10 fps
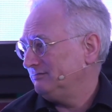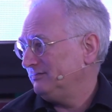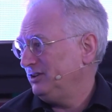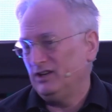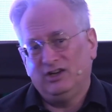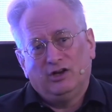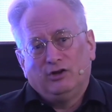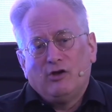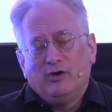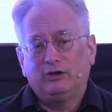You don't
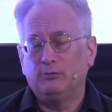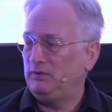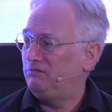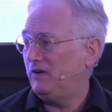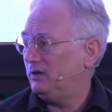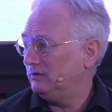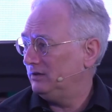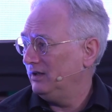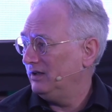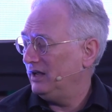know. It could be fun.
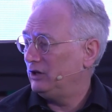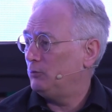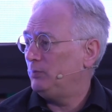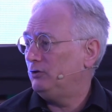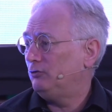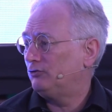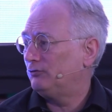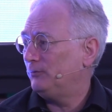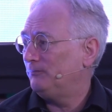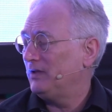It could be useful.